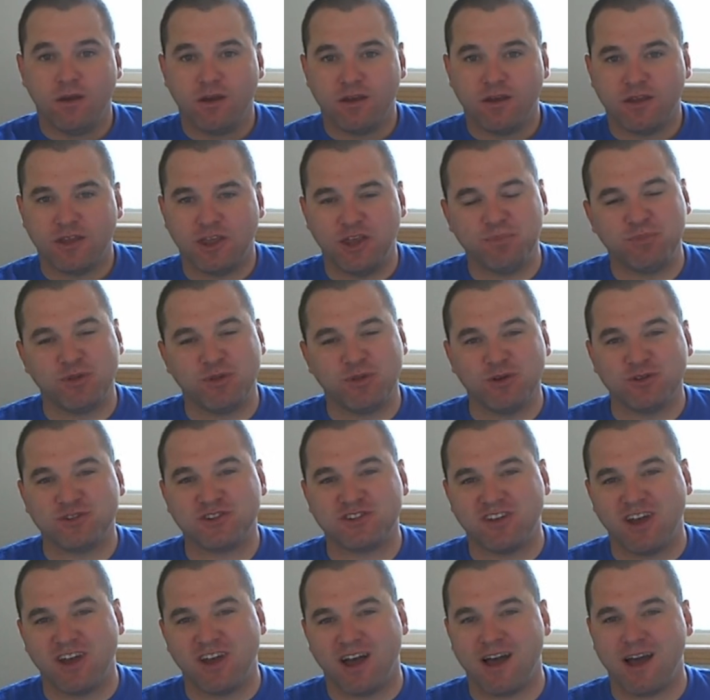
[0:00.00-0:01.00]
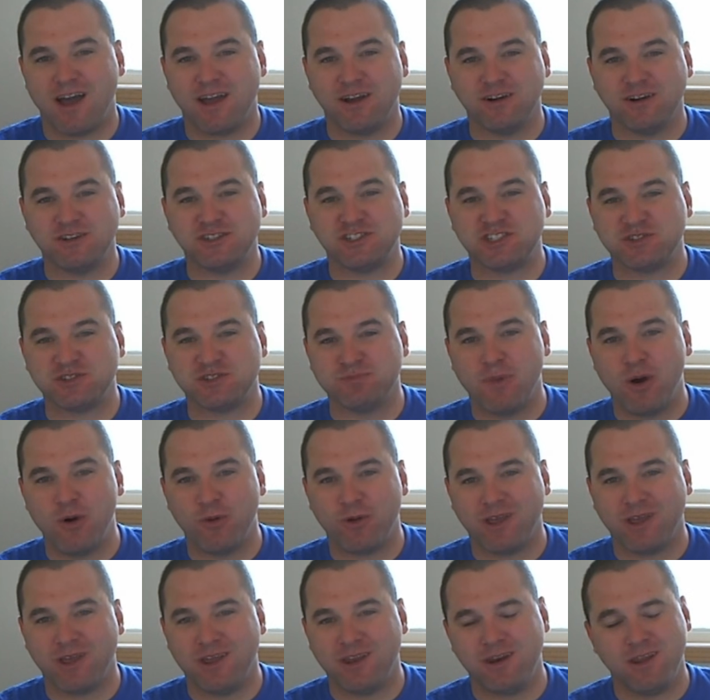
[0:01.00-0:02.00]
Keep those tires
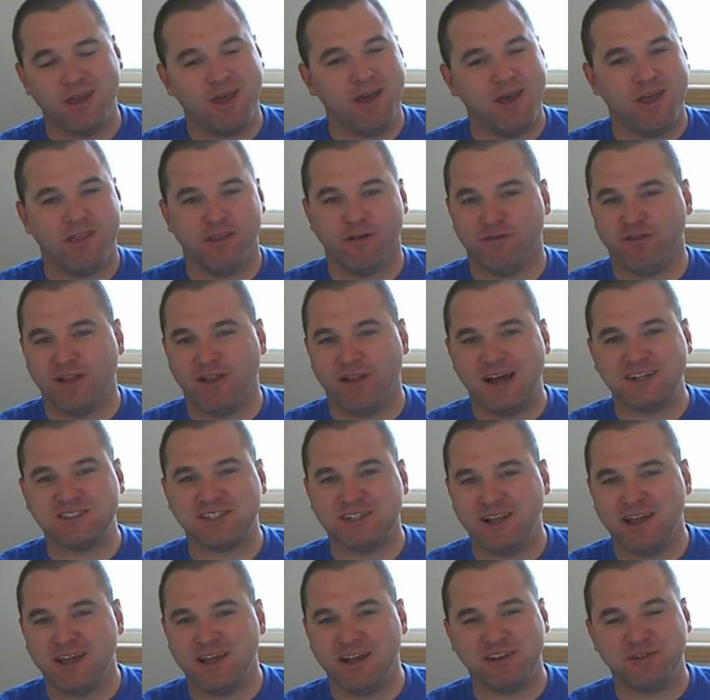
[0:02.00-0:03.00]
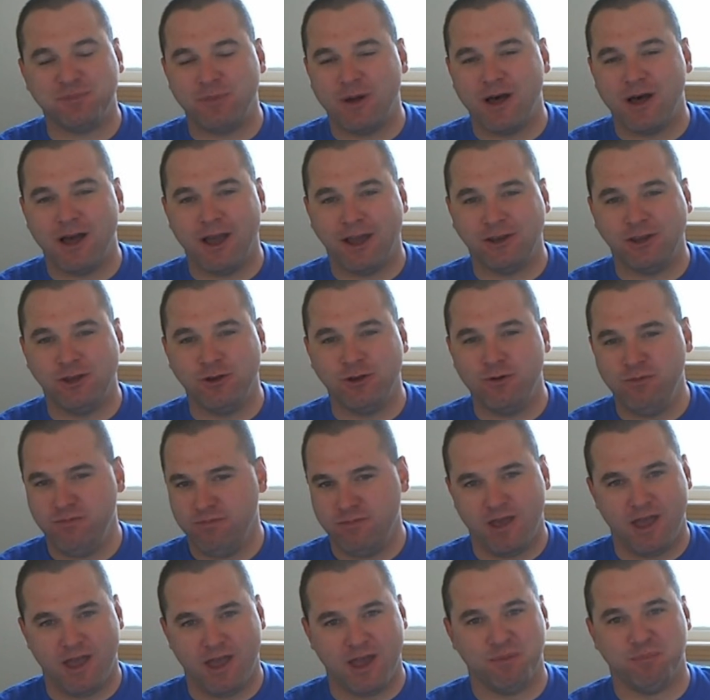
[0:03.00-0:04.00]
smoking, the flashing lights behind you,
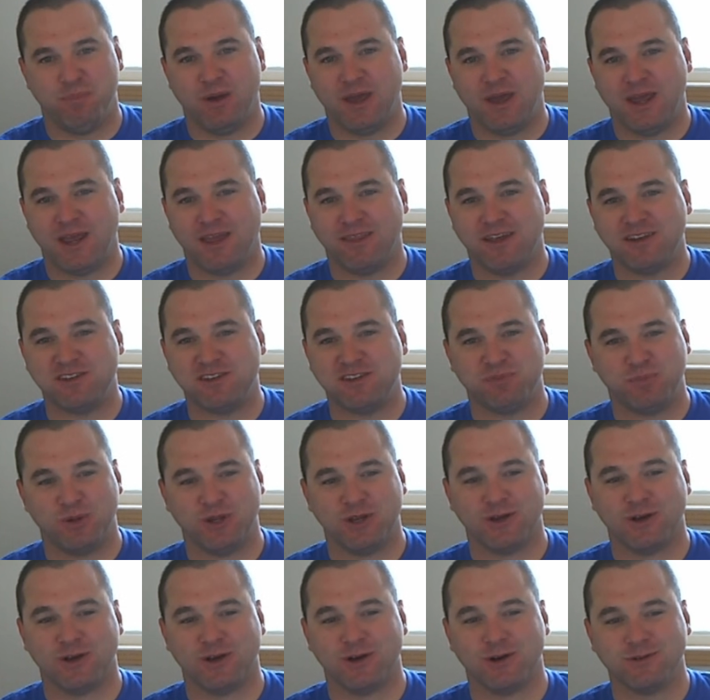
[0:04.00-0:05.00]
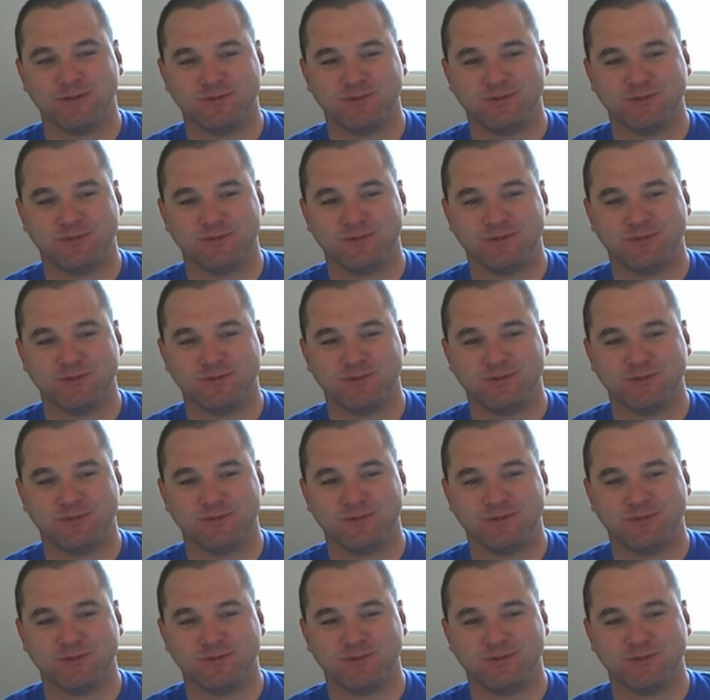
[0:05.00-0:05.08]
and peg that speedo.